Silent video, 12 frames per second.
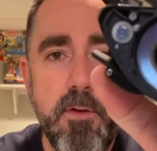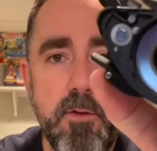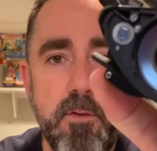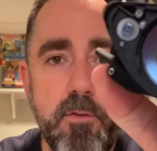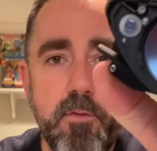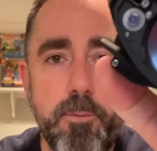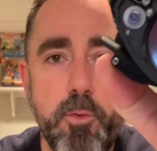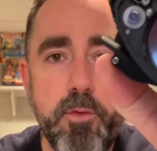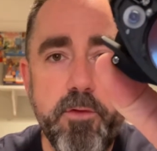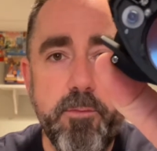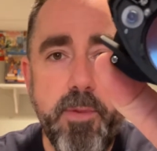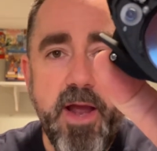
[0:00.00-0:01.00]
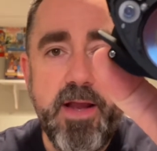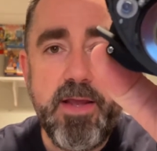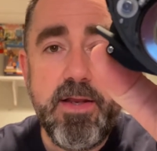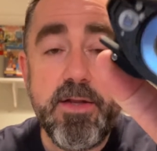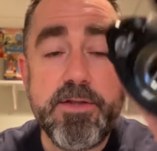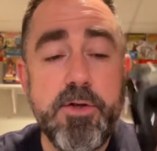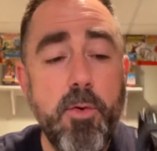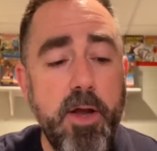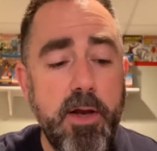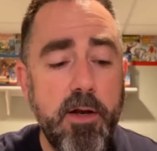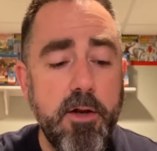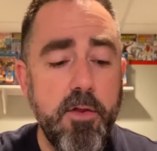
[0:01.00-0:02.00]
Spool is back in. Let's go
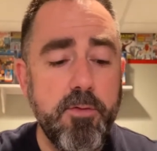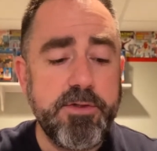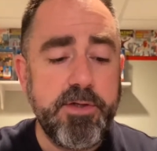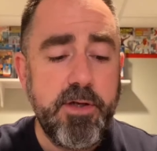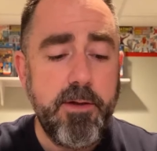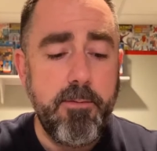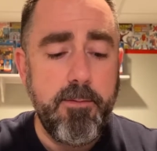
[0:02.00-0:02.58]
ahead and close it up.